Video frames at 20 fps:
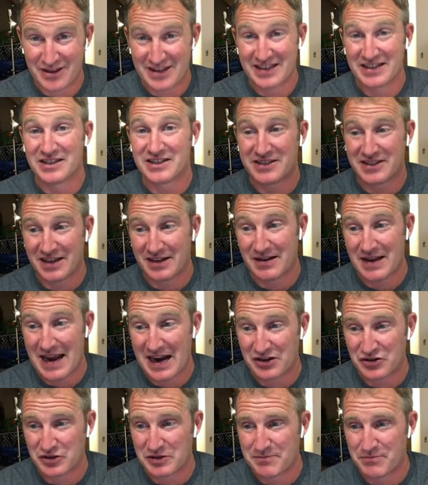ThinSet
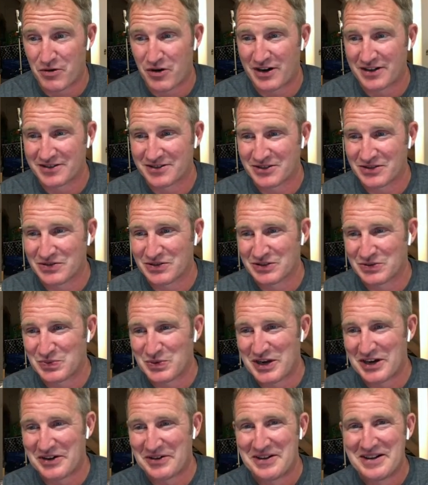actually bonds to as
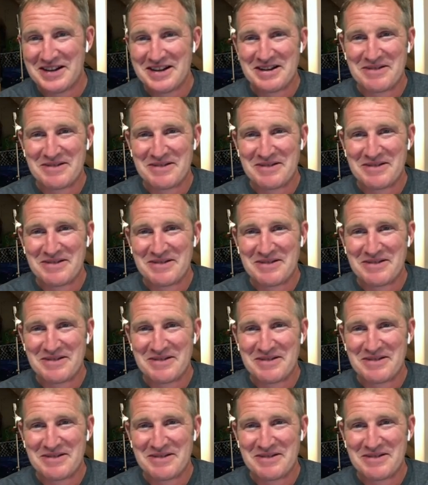well.